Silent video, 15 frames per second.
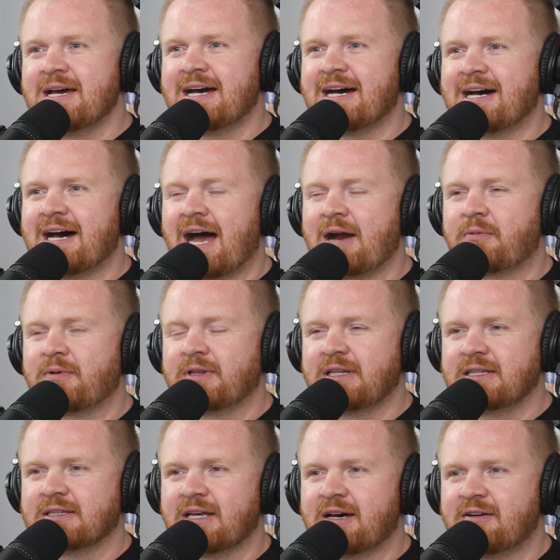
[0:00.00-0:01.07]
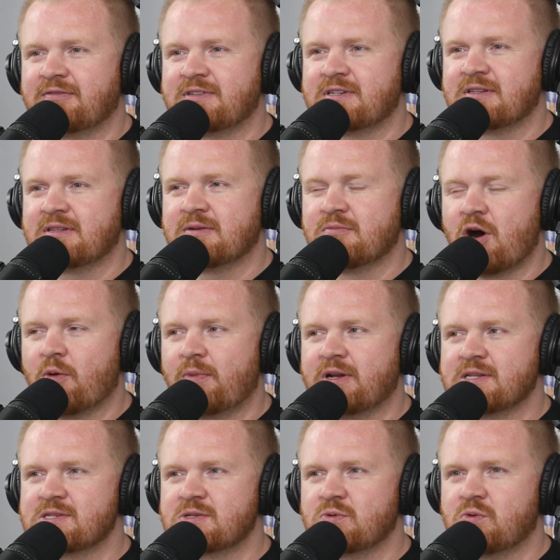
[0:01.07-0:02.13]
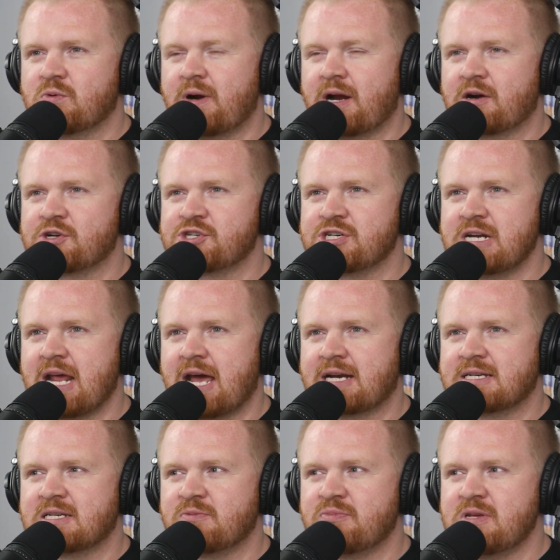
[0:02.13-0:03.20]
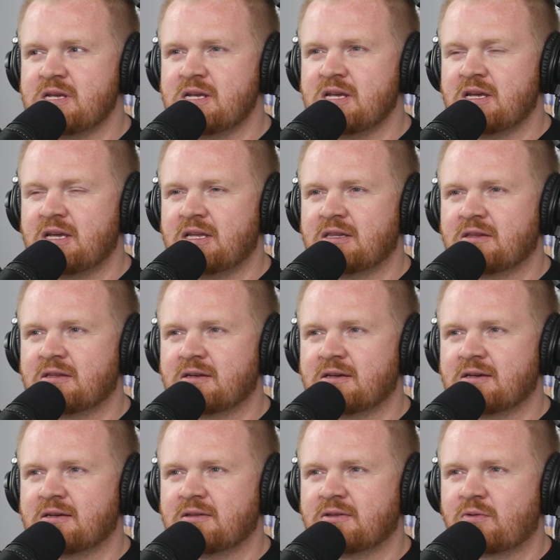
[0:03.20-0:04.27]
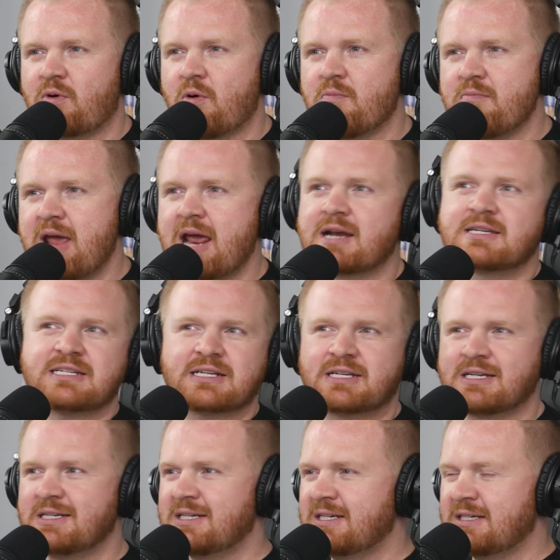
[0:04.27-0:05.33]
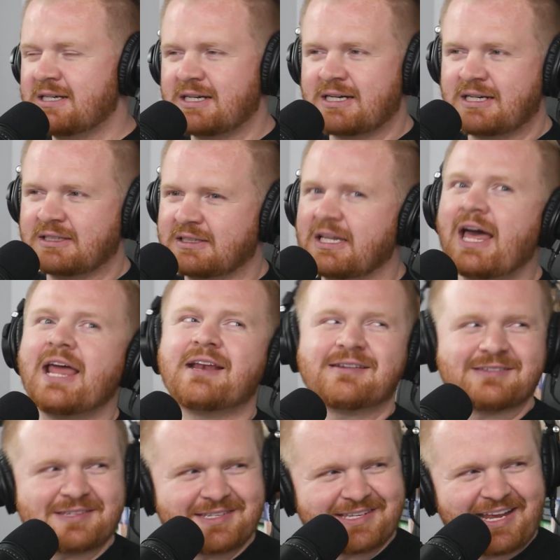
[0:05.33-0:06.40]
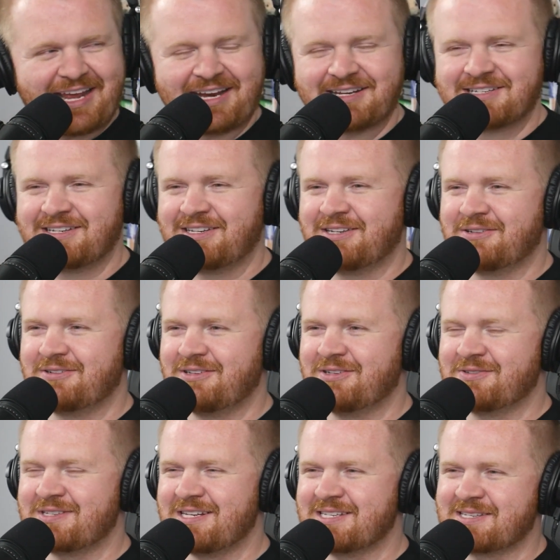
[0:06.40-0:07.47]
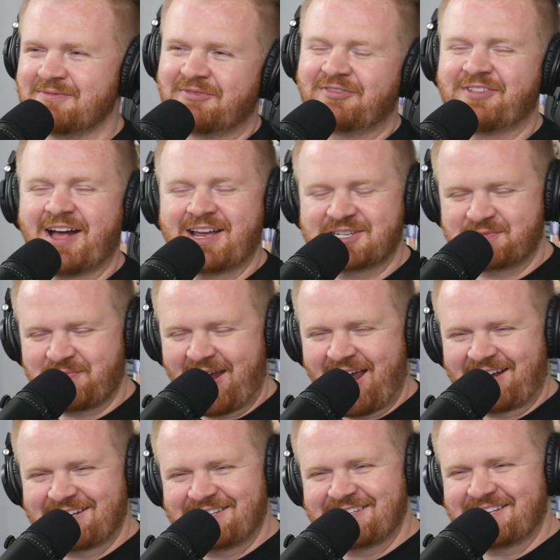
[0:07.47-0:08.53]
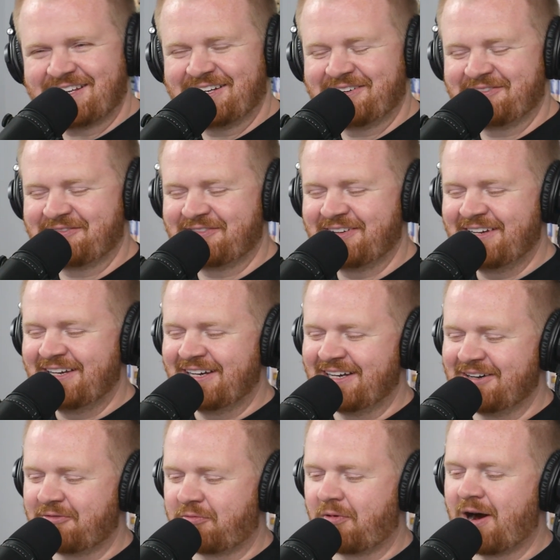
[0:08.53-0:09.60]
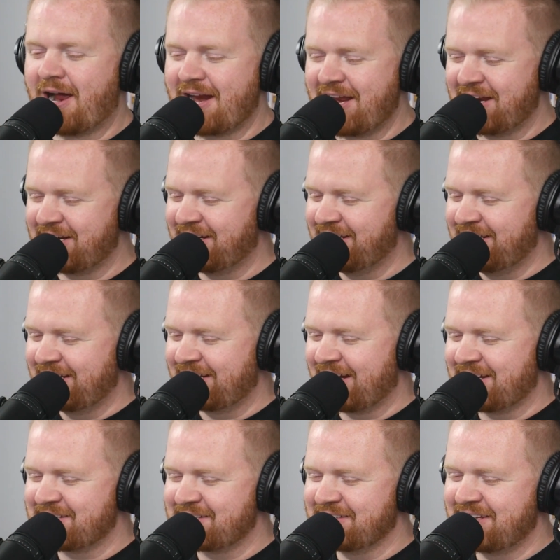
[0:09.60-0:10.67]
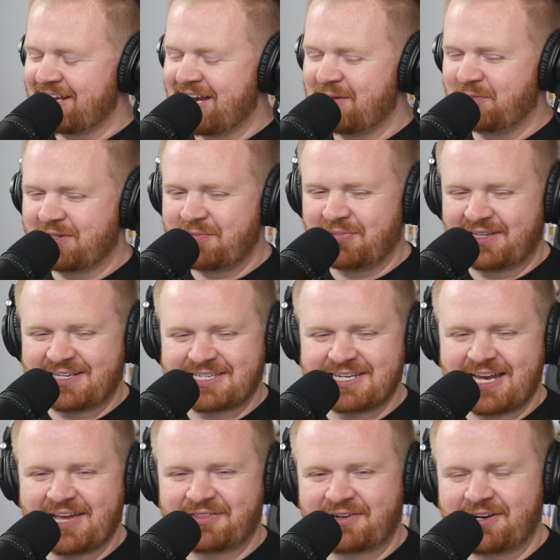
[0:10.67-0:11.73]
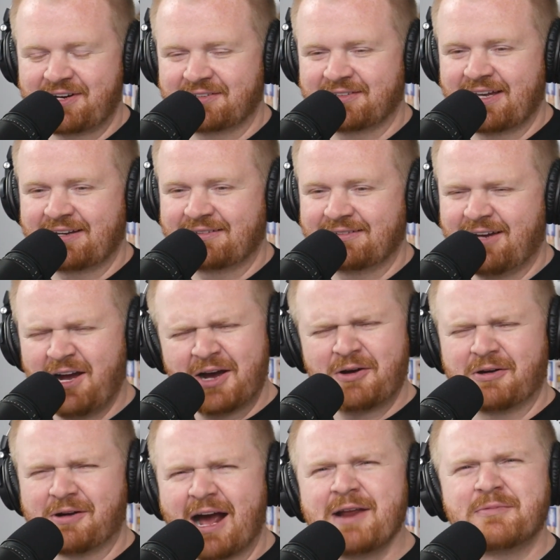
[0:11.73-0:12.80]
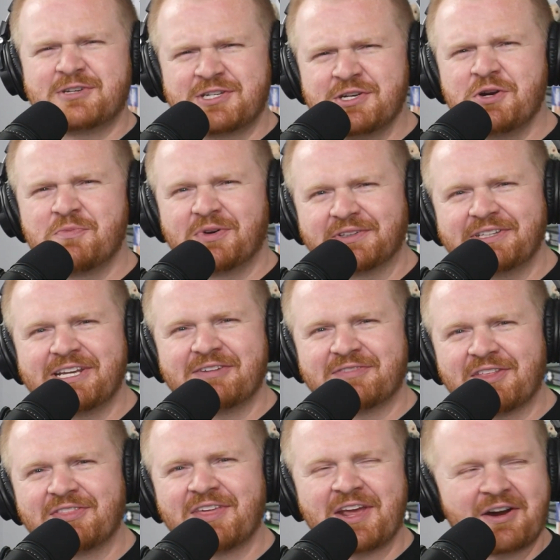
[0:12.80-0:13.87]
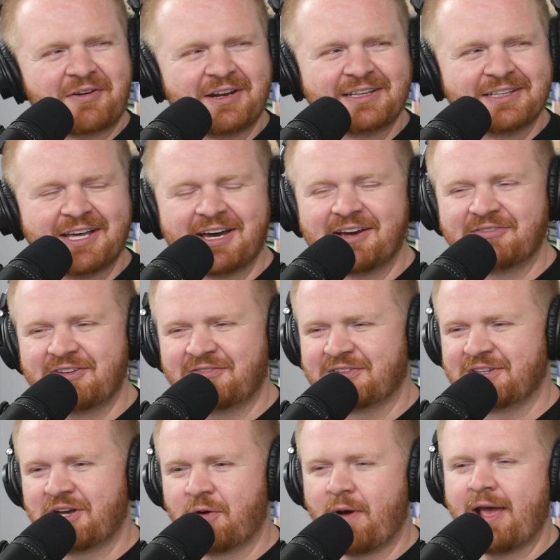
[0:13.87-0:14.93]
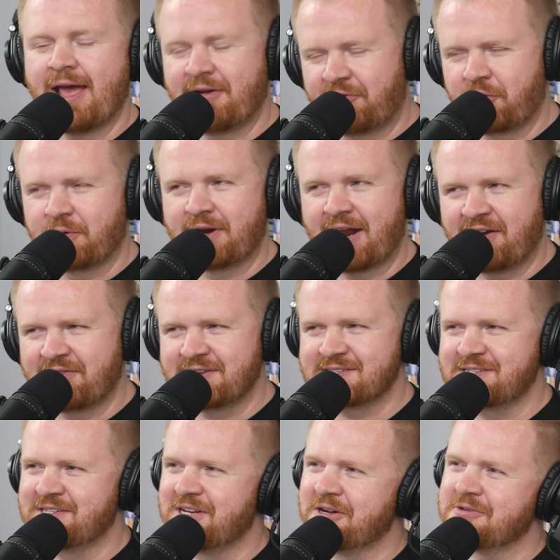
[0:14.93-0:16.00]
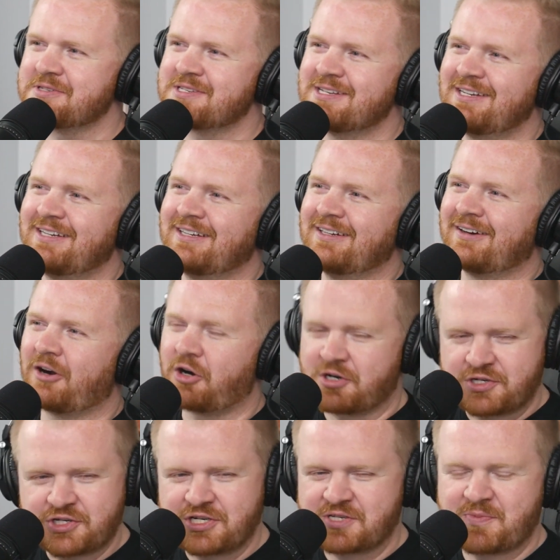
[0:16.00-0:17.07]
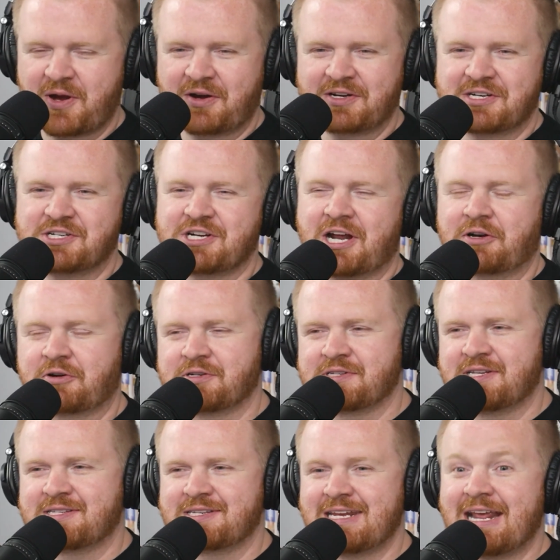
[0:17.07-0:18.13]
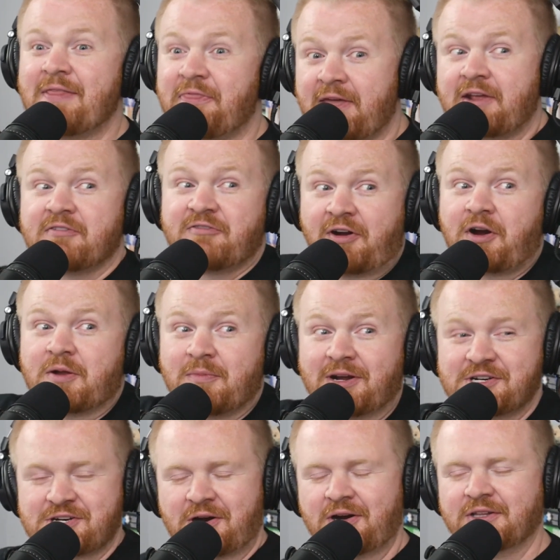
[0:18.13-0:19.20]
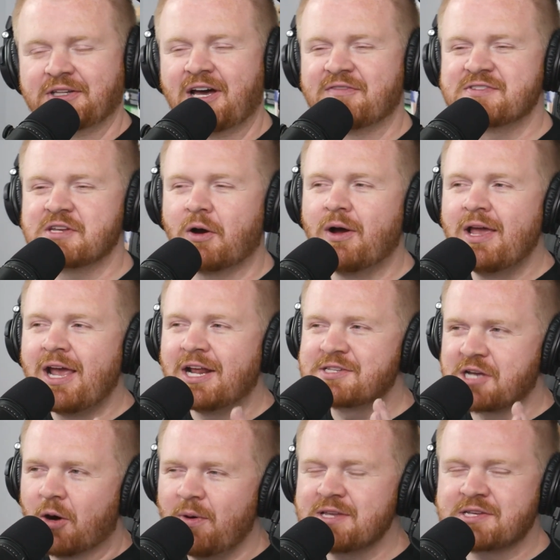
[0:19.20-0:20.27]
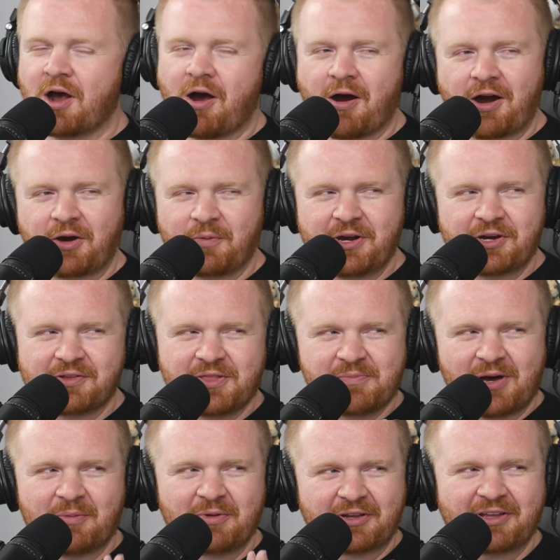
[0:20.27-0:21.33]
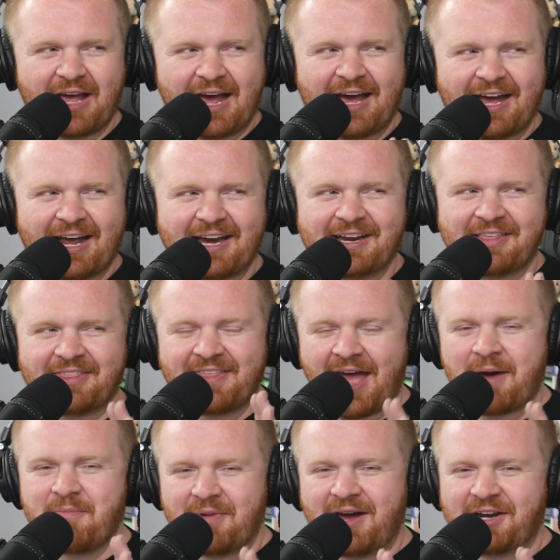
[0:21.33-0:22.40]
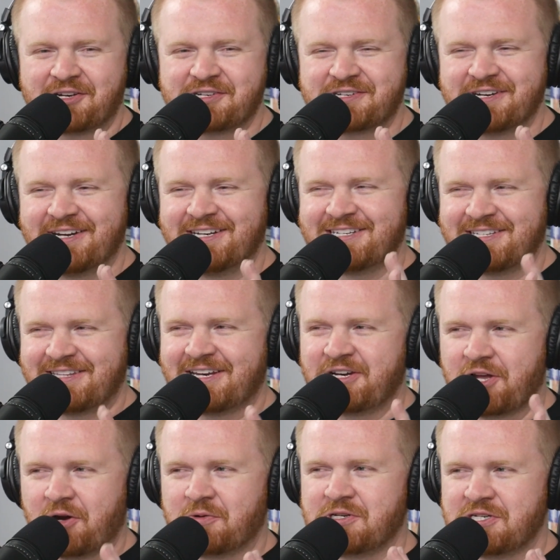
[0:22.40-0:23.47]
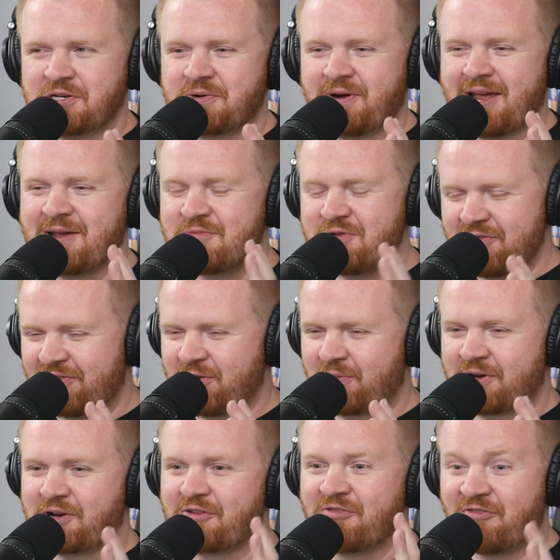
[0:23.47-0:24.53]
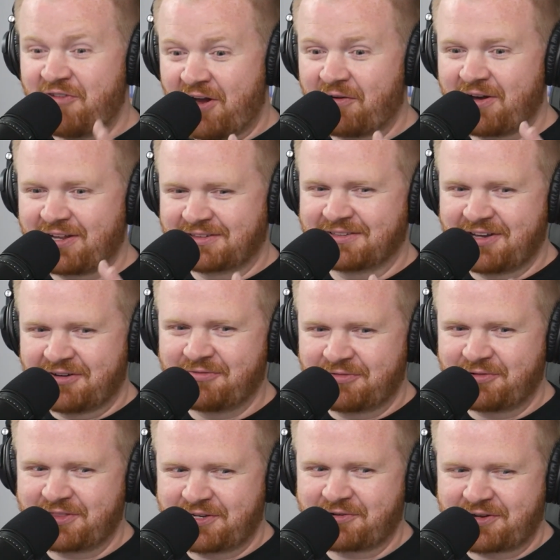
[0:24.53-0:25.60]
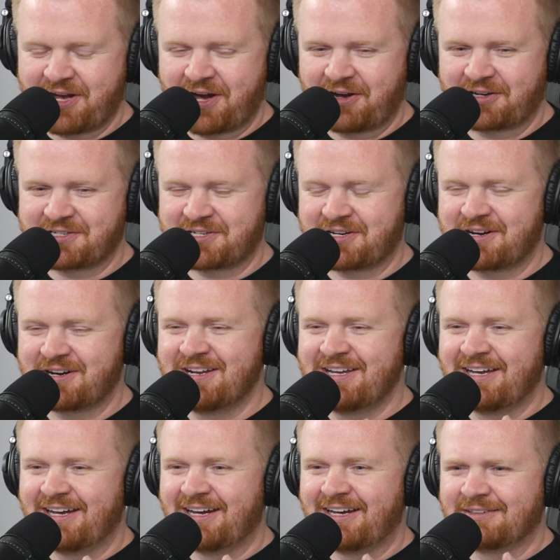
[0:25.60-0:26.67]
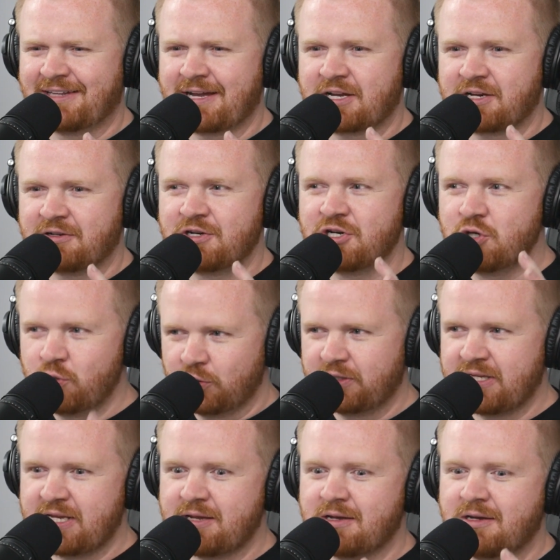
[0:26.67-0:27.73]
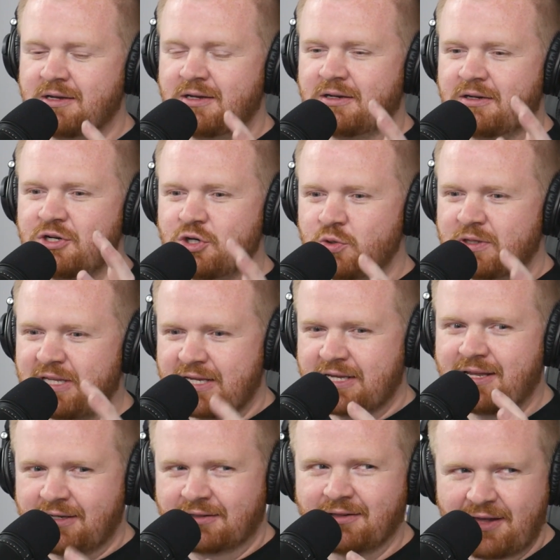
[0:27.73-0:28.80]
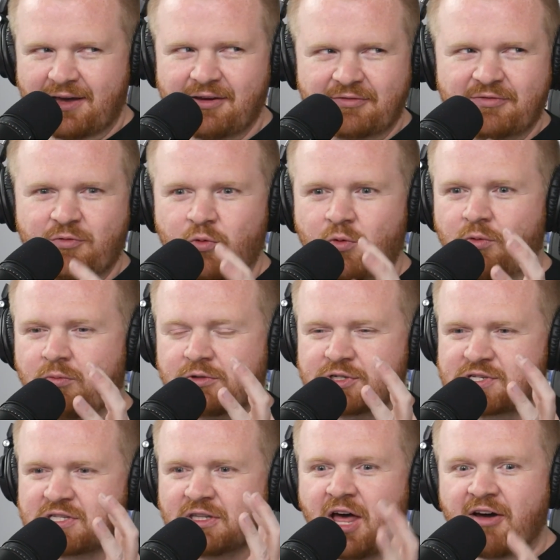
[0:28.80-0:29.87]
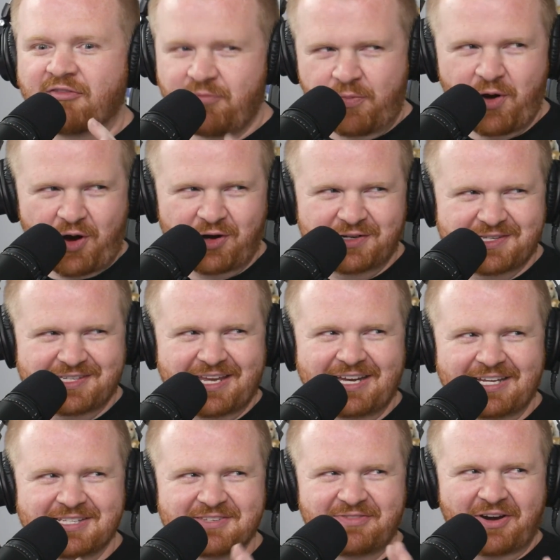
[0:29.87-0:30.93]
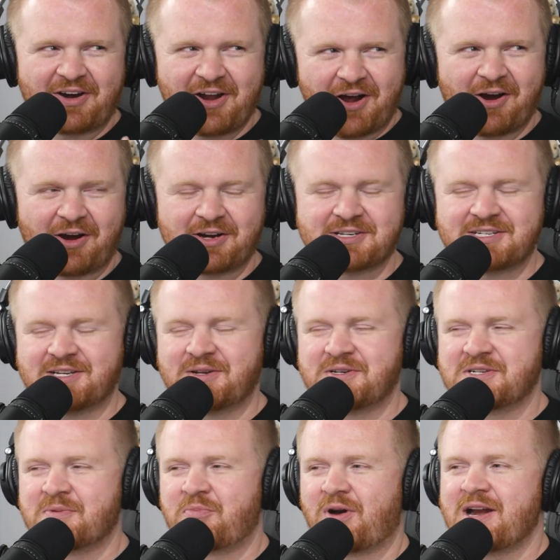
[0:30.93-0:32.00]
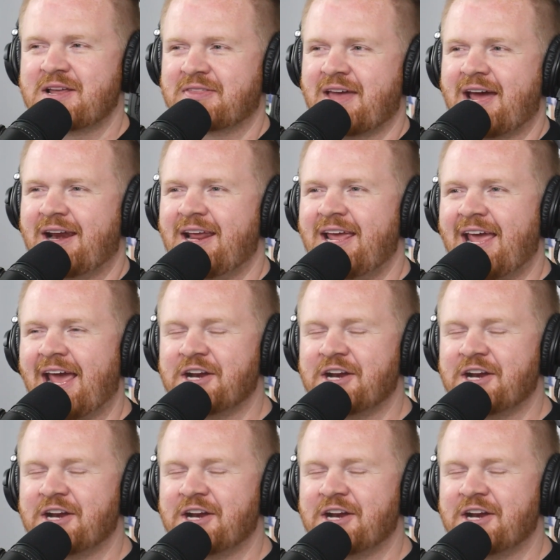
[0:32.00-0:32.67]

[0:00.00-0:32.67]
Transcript: Uh, I really loved the moments where she had to be in the the romantic uh, lens, and you you see some flashbacks of of Ryan Gosling and Emily Blunt together, and you're like, oh, I do believe that they are in love, even though everyone obviously knows her she's married to John Krasinski and they very much are in love. So it's always hard when you're in the public eye that much to then go do a movie where you're very in love with your character, uh, like newly newly in love, just lovebirds. Like it's very hard to to break that.